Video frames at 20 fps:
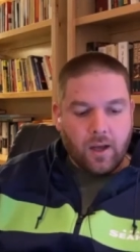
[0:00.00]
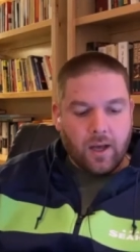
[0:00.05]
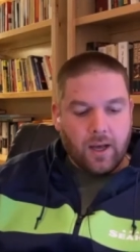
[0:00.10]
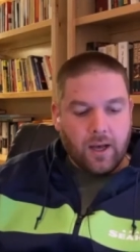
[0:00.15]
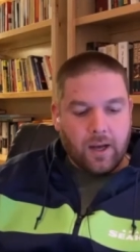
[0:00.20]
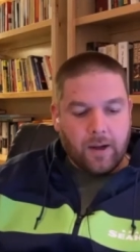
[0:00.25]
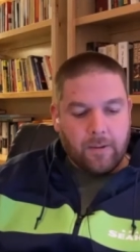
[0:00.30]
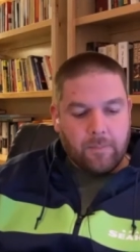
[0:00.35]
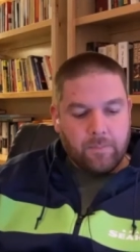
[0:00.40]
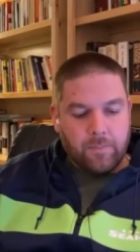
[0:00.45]

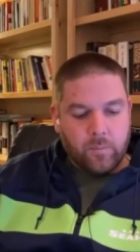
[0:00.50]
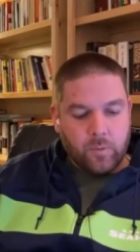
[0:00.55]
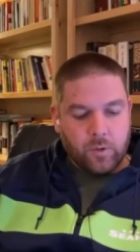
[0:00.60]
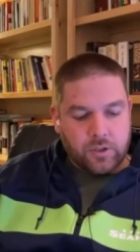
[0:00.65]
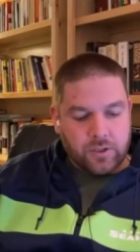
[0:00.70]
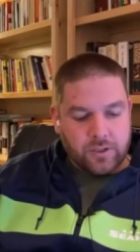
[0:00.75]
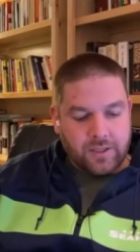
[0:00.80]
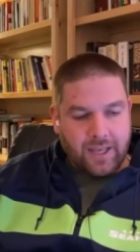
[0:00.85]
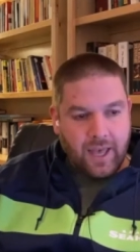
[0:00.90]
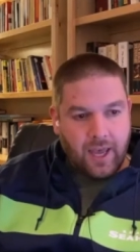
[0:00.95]
Um, we
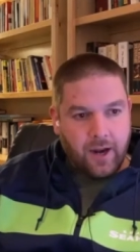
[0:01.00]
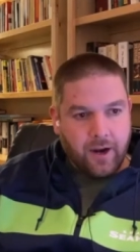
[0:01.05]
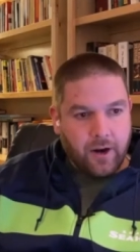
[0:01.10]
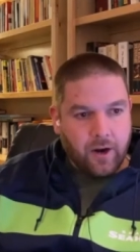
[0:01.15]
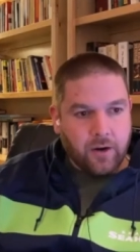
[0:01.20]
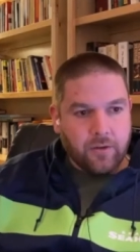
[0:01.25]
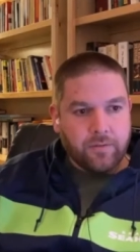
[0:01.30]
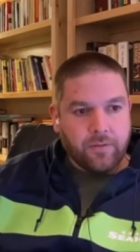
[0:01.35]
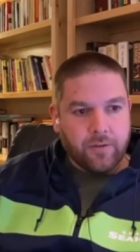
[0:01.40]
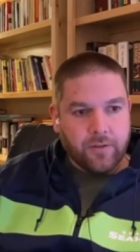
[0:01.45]
should
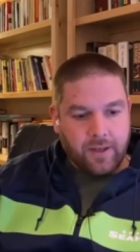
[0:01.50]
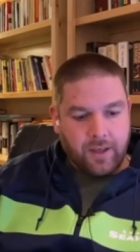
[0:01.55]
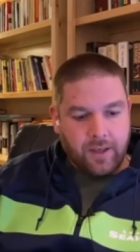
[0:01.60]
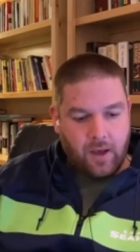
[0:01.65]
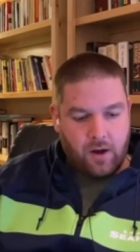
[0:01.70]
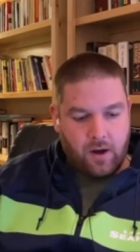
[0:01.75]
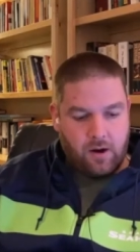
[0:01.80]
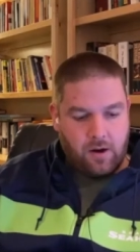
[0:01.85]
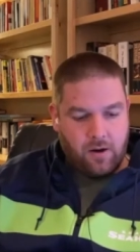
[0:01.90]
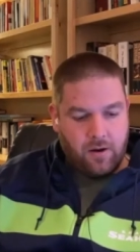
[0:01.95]
care for the
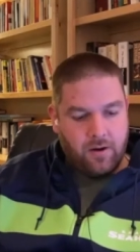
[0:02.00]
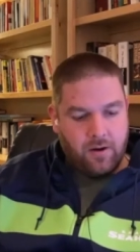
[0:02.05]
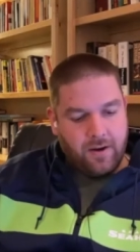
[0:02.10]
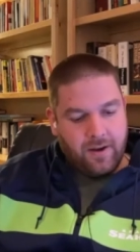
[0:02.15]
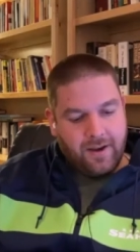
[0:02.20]
ger.